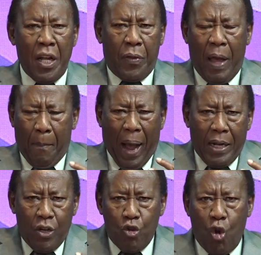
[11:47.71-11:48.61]
The
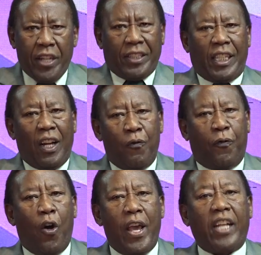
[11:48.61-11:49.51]
anointing
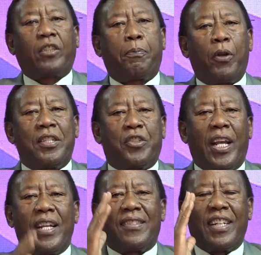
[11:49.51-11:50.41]
for exploits
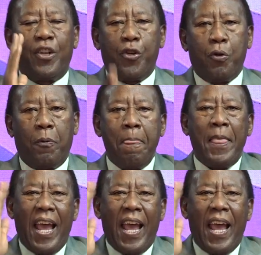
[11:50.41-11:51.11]
is in you.